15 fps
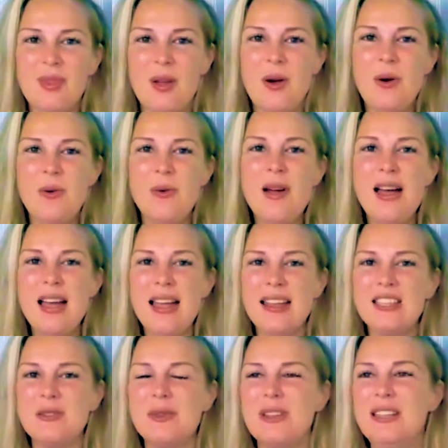All
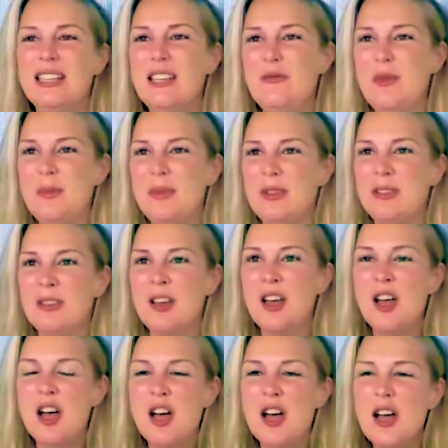right, so we're going to give people
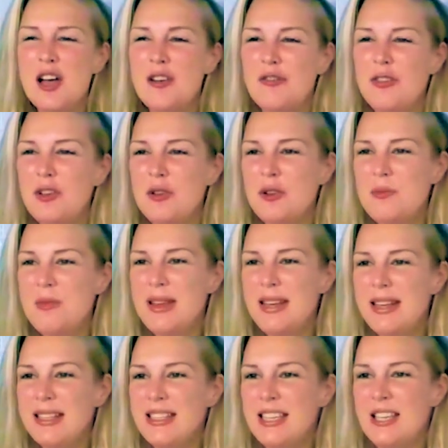a few
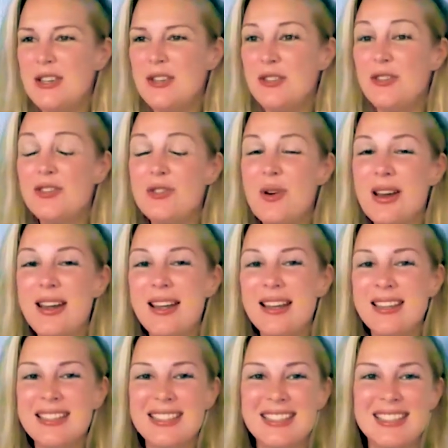minutes here to join
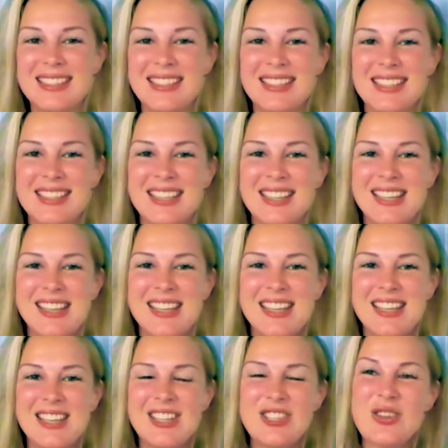us,
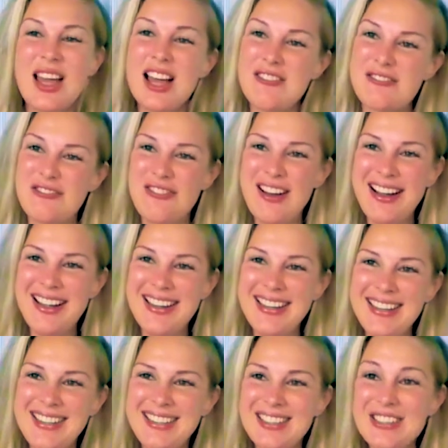to have
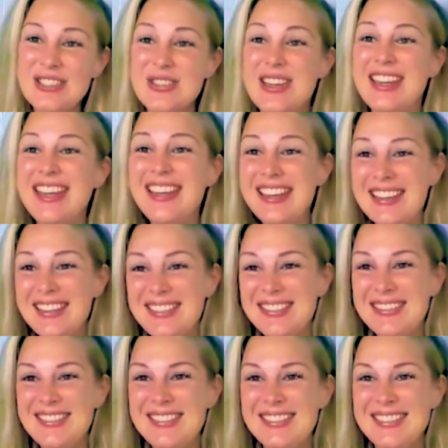fun, to
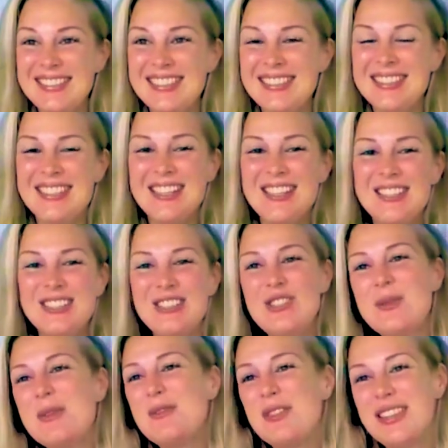heal, to
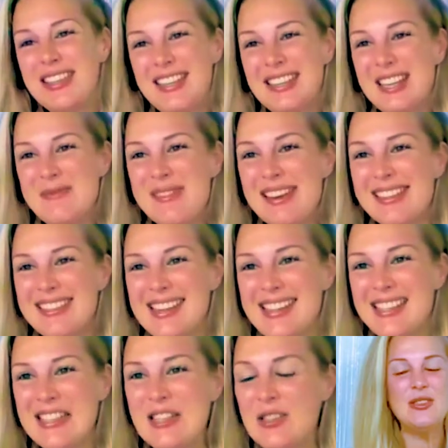join me for the healing
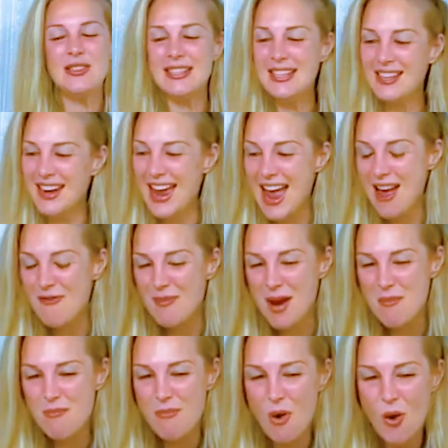meditations. You see that I have my
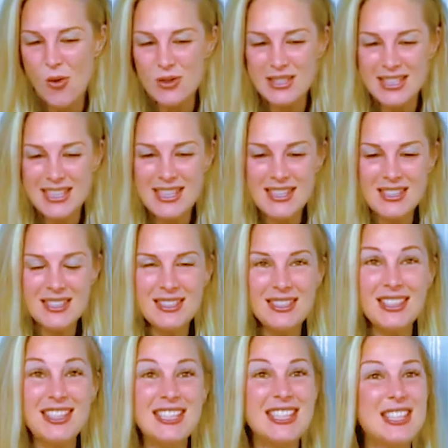bowls here
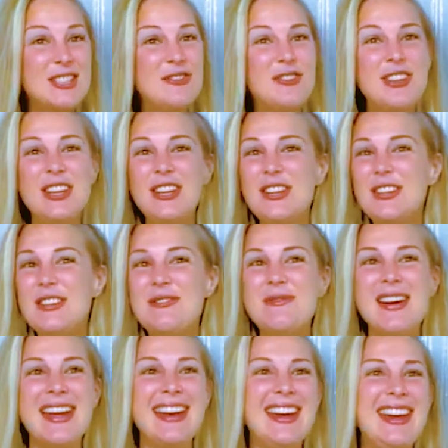just for you,
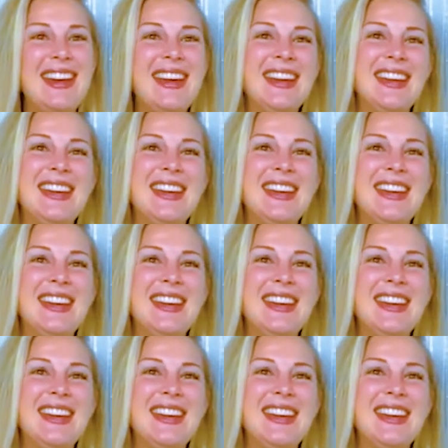ready.